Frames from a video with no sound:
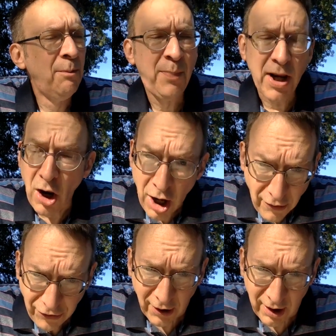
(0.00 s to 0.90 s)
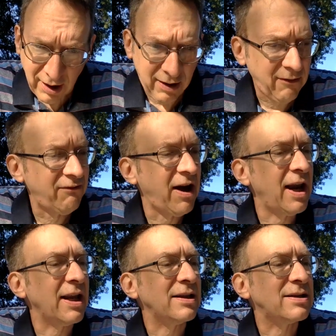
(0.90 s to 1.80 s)
But Arthur,
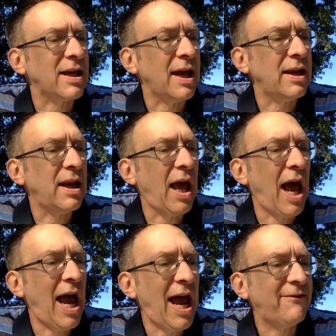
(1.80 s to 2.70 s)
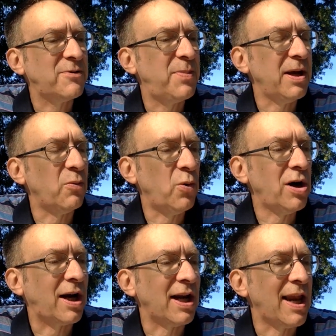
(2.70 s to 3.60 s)
Violet said, I have to be at
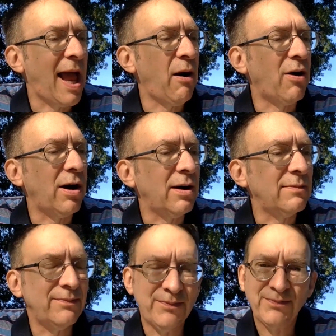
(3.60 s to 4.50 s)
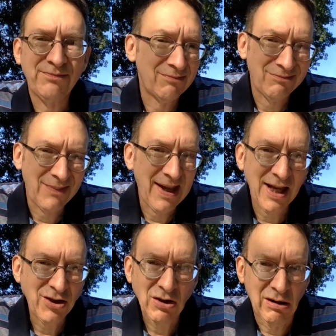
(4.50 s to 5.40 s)
work in an hour.
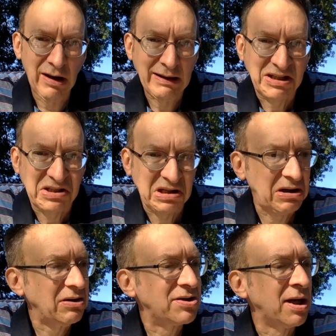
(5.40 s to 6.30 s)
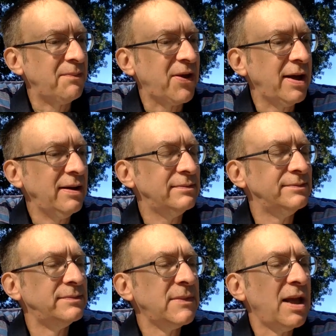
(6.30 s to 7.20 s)
Can't you call in sick or something?
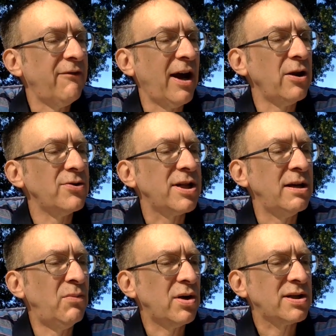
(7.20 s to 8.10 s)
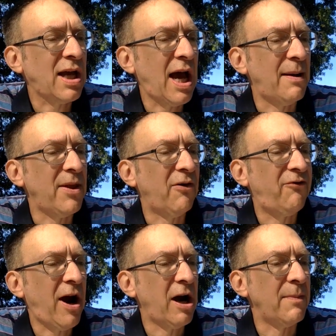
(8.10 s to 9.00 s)
If I lose any more time, they'll
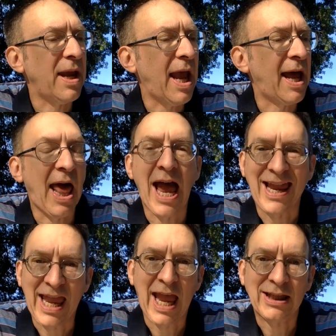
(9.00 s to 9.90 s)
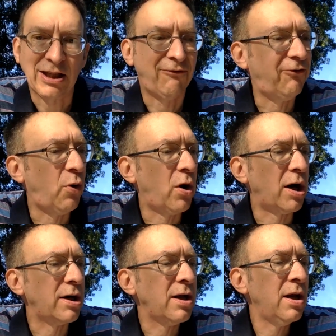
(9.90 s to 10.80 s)
fire me, and I can't
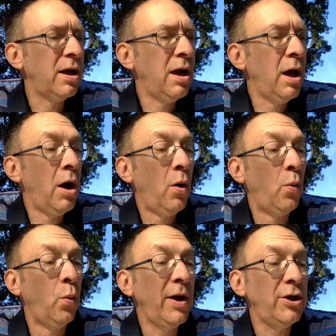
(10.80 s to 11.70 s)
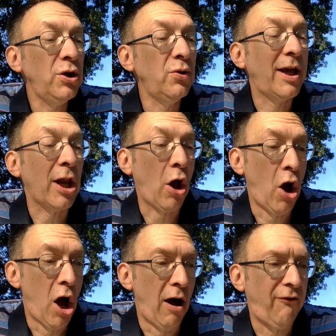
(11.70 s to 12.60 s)
afford... When do you get
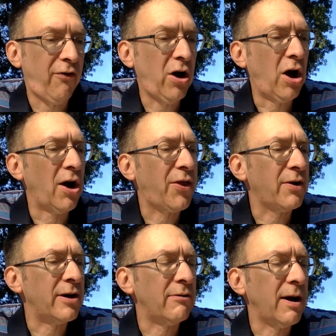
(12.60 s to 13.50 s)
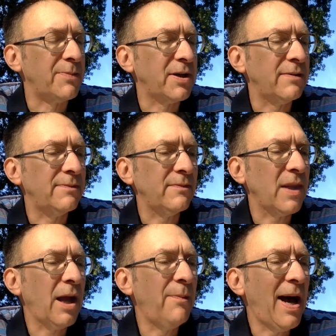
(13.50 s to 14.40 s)
off? Arthur interrupted.
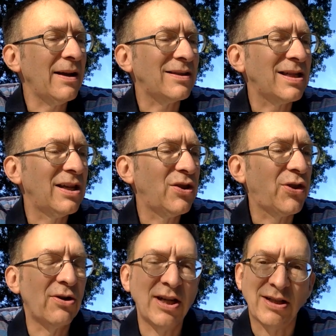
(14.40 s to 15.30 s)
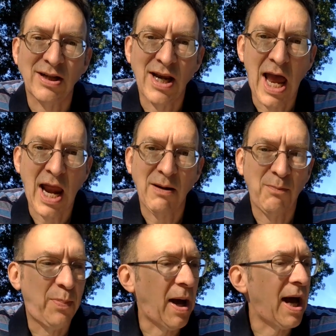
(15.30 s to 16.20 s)
About 10:30 tonight,
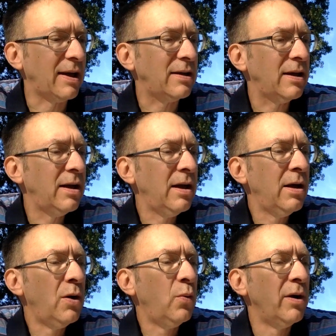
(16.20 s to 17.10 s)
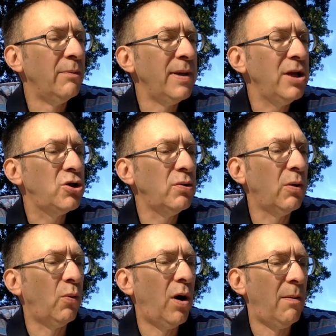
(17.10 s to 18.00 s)
but we'll meet you
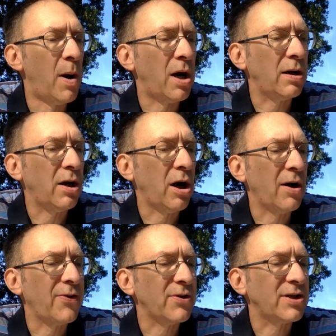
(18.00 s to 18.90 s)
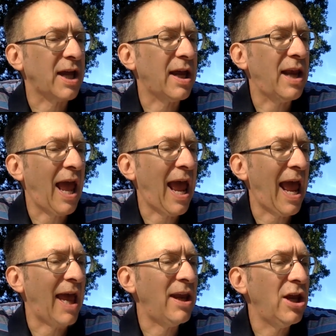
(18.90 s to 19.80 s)
at Walmart, Arthur said,
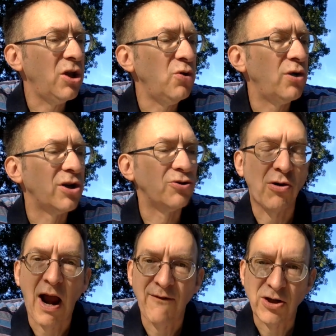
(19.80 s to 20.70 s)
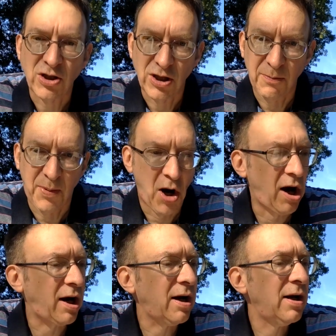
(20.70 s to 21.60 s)
and you can drive us to the
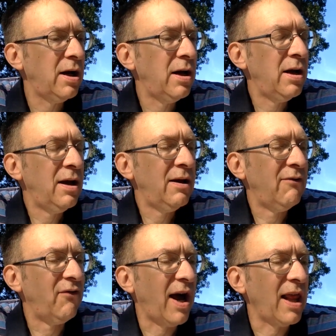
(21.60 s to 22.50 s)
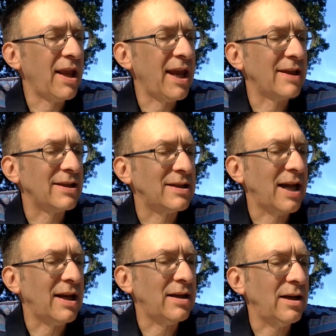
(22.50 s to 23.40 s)
park. Violet
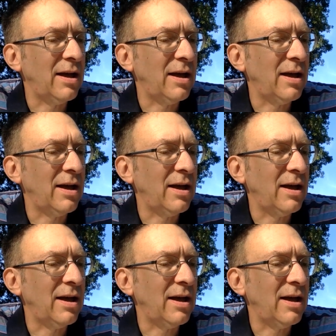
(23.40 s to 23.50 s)
hesitated.